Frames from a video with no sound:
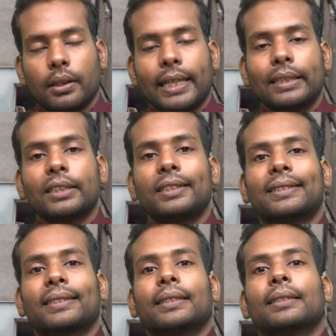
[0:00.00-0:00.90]
Let us
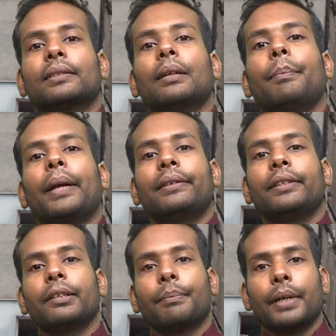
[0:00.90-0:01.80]
discuss the
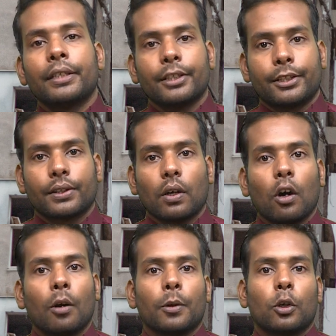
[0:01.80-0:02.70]
basic measures
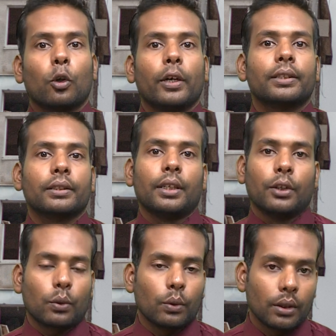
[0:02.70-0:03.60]
of noise
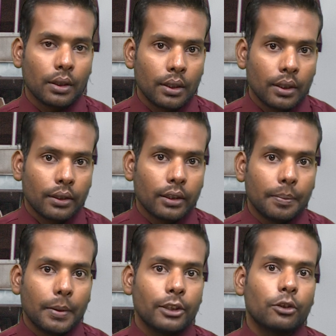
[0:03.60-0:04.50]
control. The
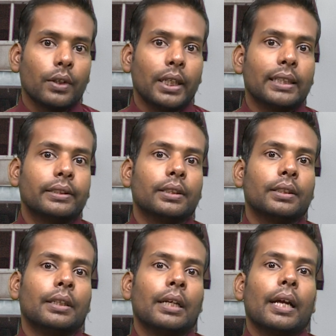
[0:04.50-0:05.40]
first one is a
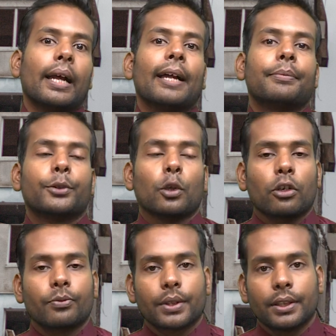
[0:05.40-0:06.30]

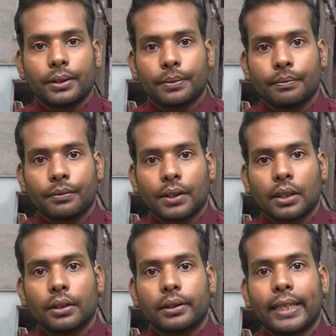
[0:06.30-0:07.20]
absorption,
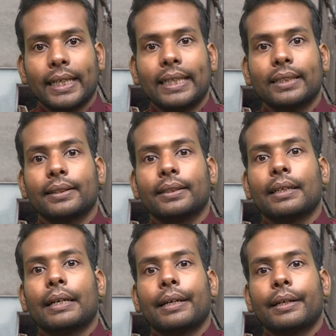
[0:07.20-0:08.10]
second is a
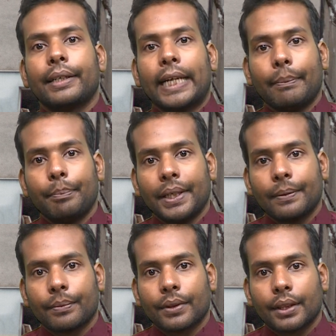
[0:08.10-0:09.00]

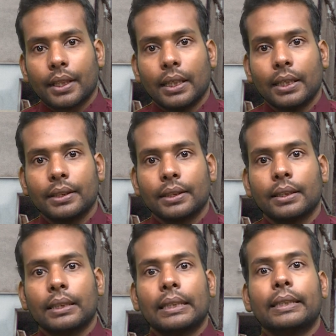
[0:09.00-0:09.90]
damping, third is a
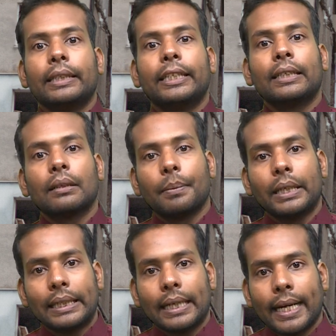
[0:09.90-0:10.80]

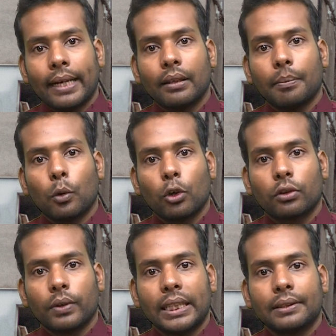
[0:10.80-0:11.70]
decoupling and the fourth
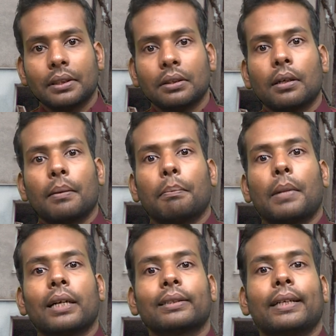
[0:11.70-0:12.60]
one is a
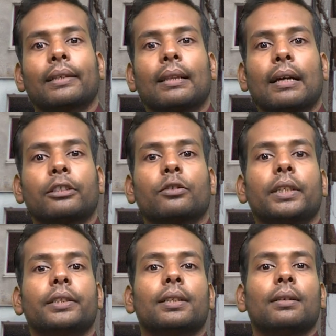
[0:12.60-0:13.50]
mass and the last one
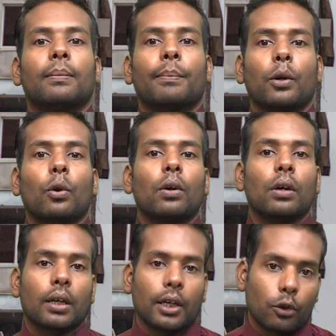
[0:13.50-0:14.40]
is a flow
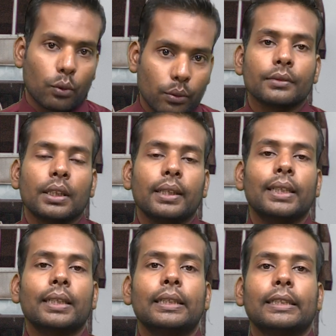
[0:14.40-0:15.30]
control.
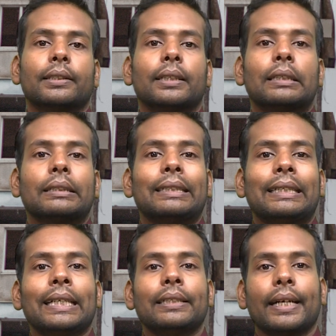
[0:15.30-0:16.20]
Let us discuss
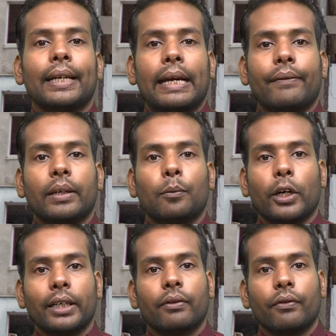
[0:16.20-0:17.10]
each and every
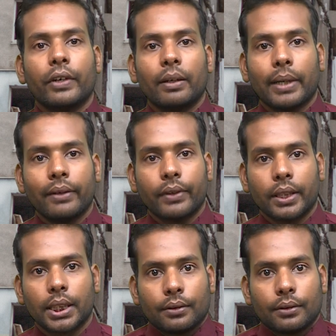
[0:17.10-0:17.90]
point one by one.